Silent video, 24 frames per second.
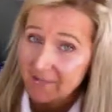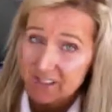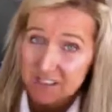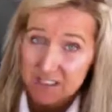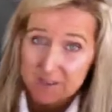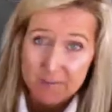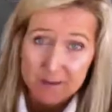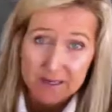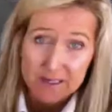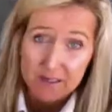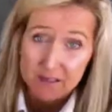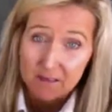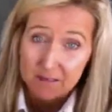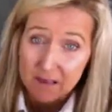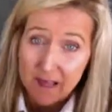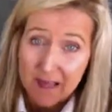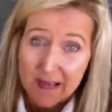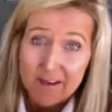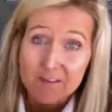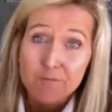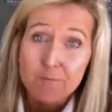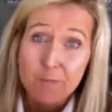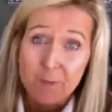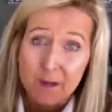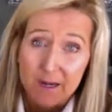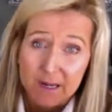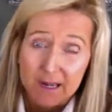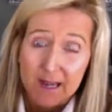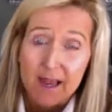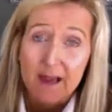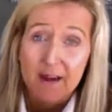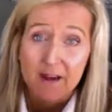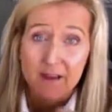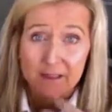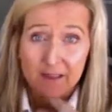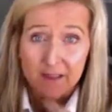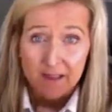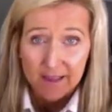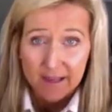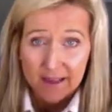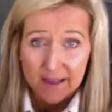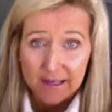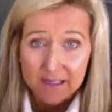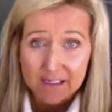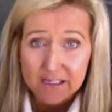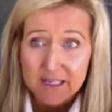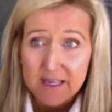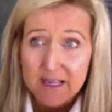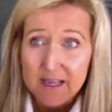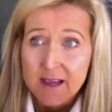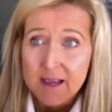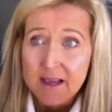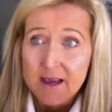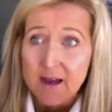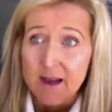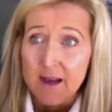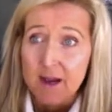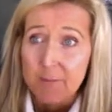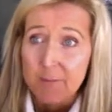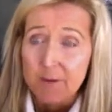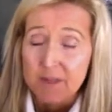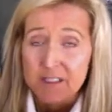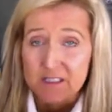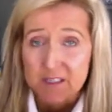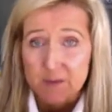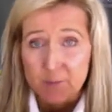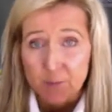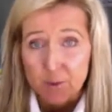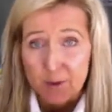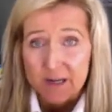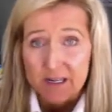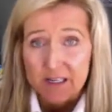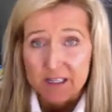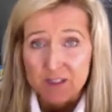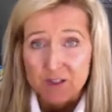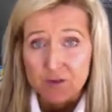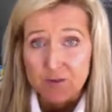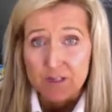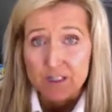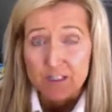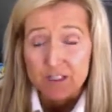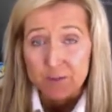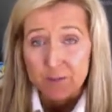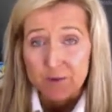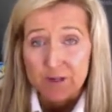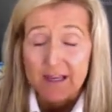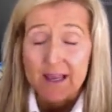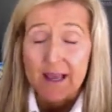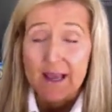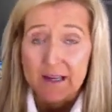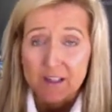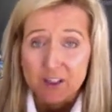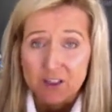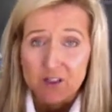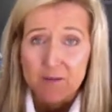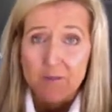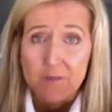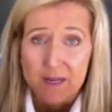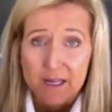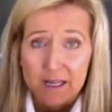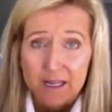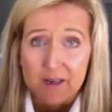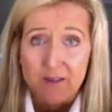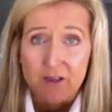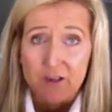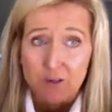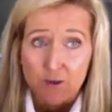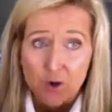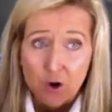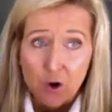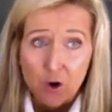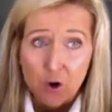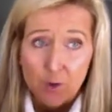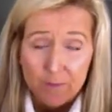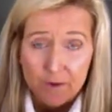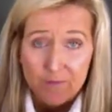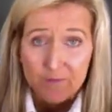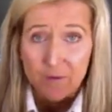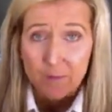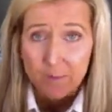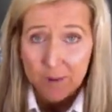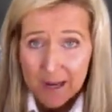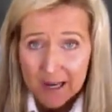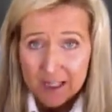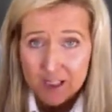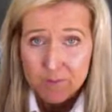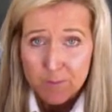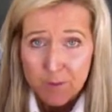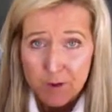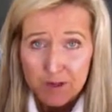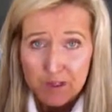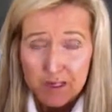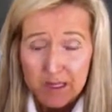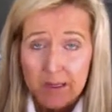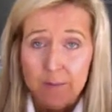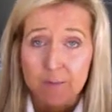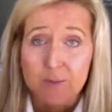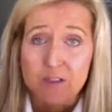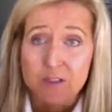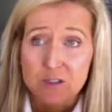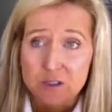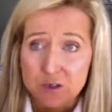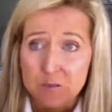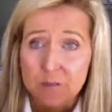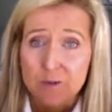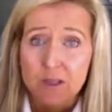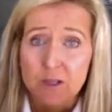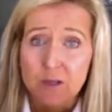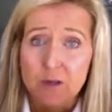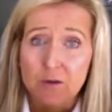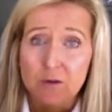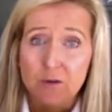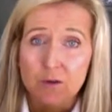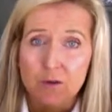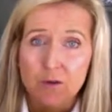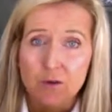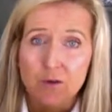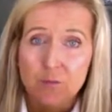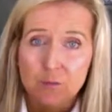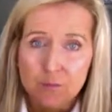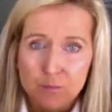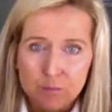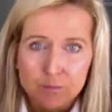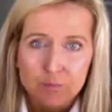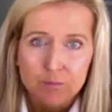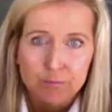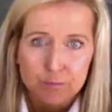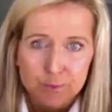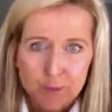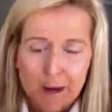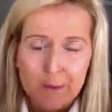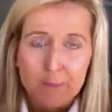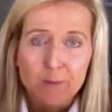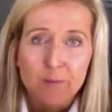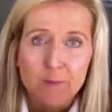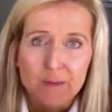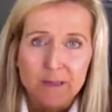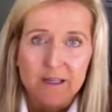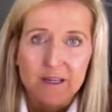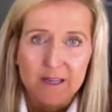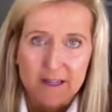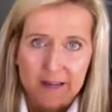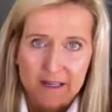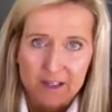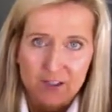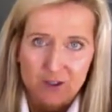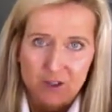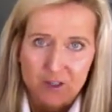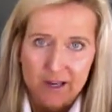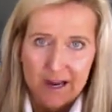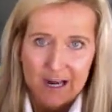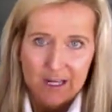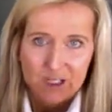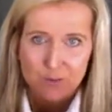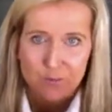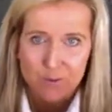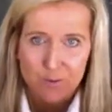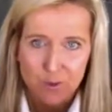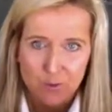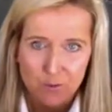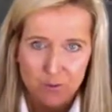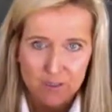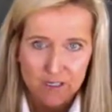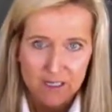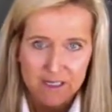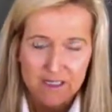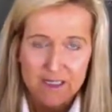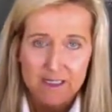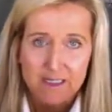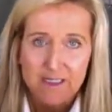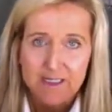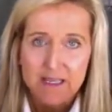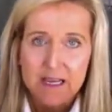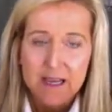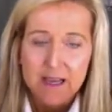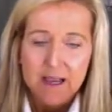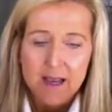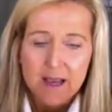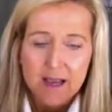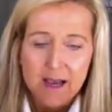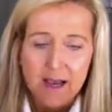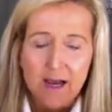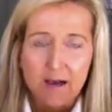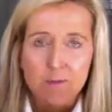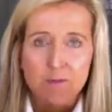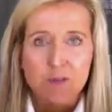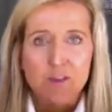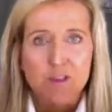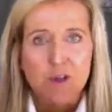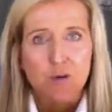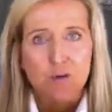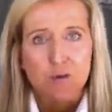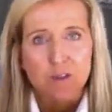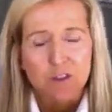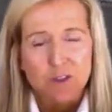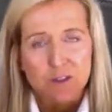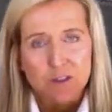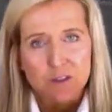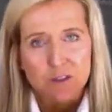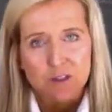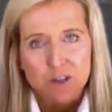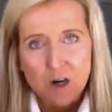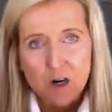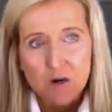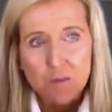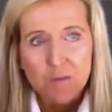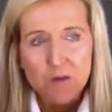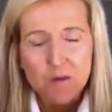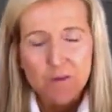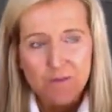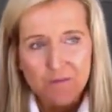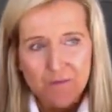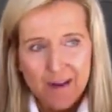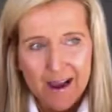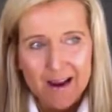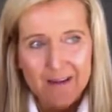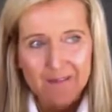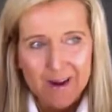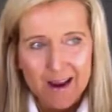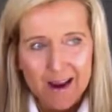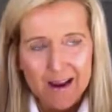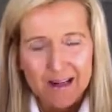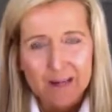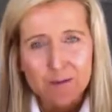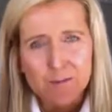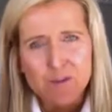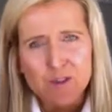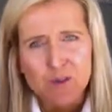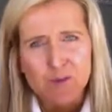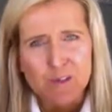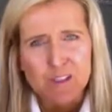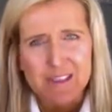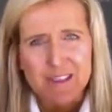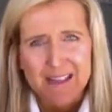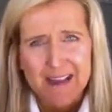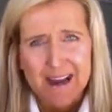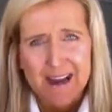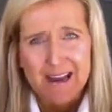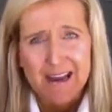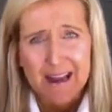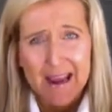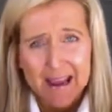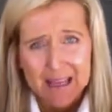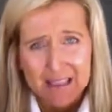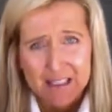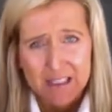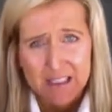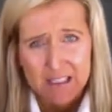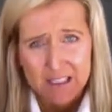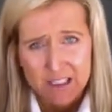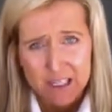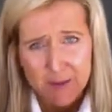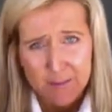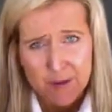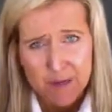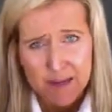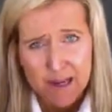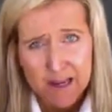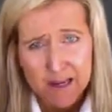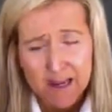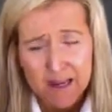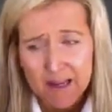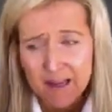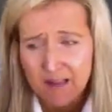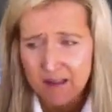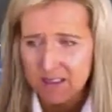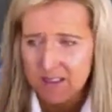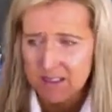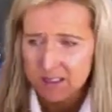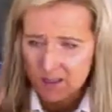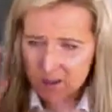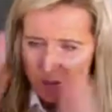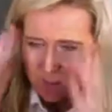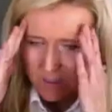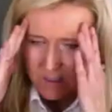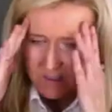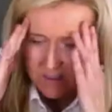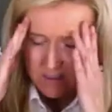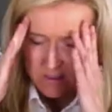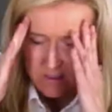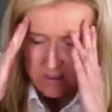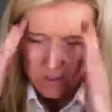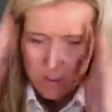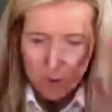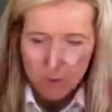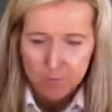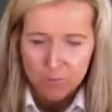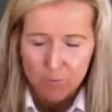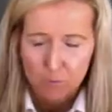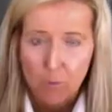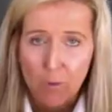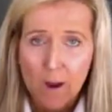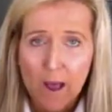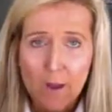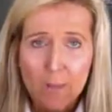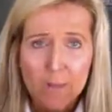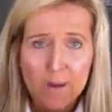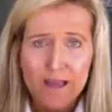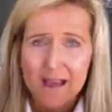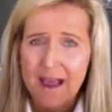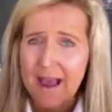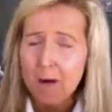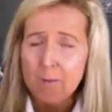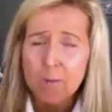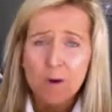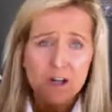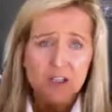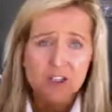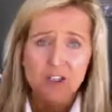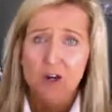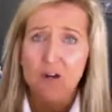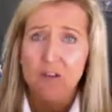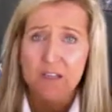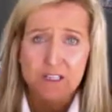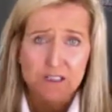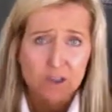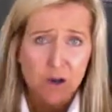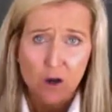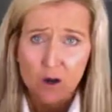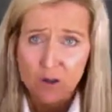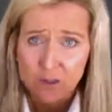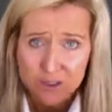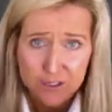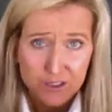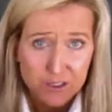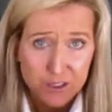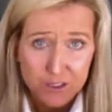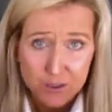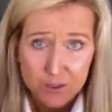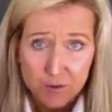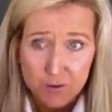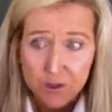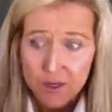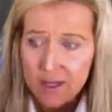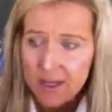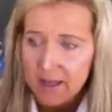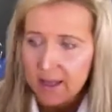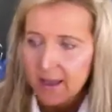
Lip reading: to spend a lot of money out of the gate because the point is you need to bring extra money into your home. If you're Poshmarking, I'm assuming you probably need extra cash, but who doesn't? So start with 5 items so it's not as intimidating, because otherwise it's so overwhelming. I watch all these hauls too,